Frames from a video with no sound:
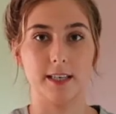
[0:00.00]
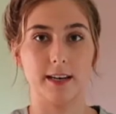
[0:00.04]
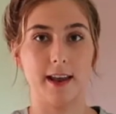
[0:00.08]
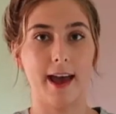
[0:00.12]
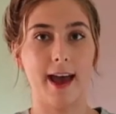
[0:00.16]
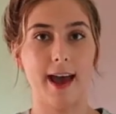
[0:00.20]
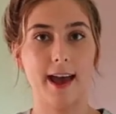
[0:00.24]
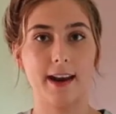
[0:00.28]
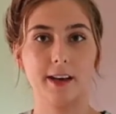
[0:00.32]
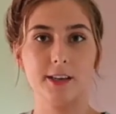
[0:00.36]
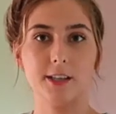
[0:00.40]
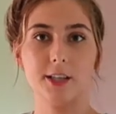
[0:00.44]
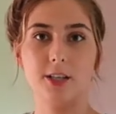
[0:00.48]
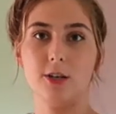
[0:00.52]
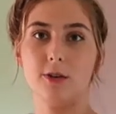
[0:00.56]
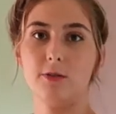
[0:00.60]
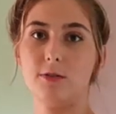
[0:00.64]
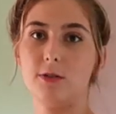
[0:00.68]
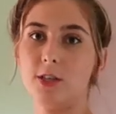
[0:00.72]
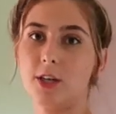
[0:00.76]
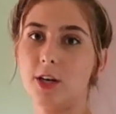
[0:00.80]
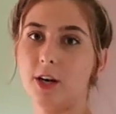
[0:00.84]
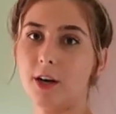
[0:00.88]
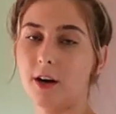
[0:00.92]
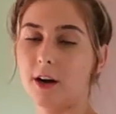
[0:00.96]
an
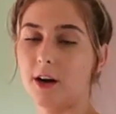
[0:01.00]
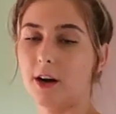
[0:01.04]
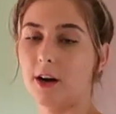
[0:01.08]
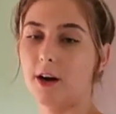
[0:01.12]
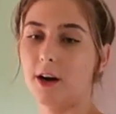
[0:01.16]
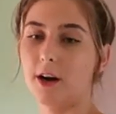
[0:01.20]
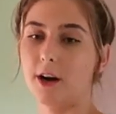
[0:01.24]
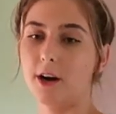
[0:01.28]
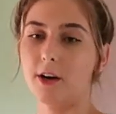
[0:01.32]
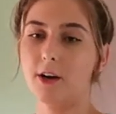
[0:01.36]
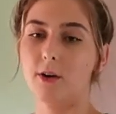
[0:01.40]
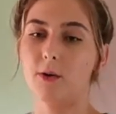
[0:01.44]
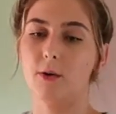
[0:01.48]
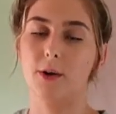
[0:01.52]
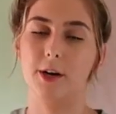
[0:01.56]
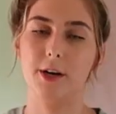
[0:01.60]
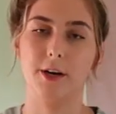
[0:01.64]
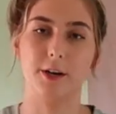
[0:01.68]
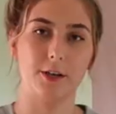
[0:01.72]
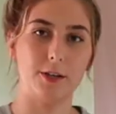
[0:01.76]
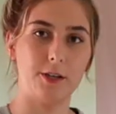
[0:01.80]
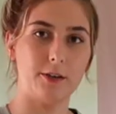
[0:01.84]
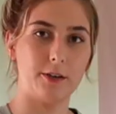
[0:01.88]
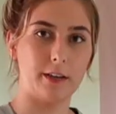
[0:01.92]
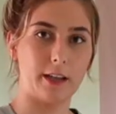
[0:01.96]
attitude turn or
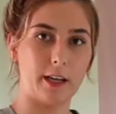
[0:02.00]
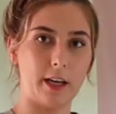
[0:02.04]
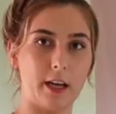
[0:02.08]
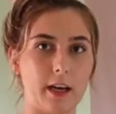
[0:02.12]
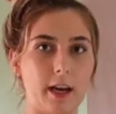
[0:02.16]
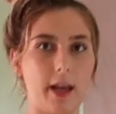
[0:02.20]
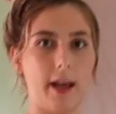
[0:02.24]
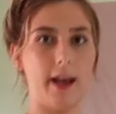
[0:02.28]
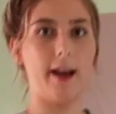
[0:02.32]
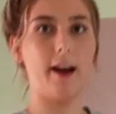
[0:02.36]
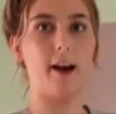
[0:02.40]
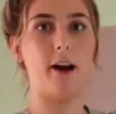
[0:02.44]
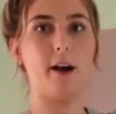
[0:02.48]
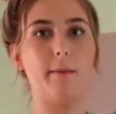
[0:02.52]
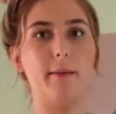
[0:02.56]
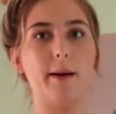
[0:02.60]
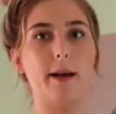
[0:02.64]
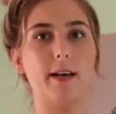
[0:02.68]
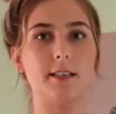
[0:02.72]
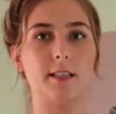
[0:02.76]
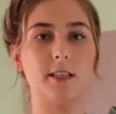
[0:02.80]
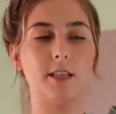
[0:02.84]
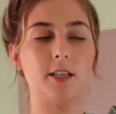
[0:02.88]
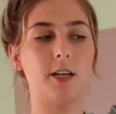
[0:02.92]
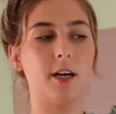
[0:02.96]
you're doing like an
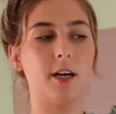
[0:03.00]
arabesque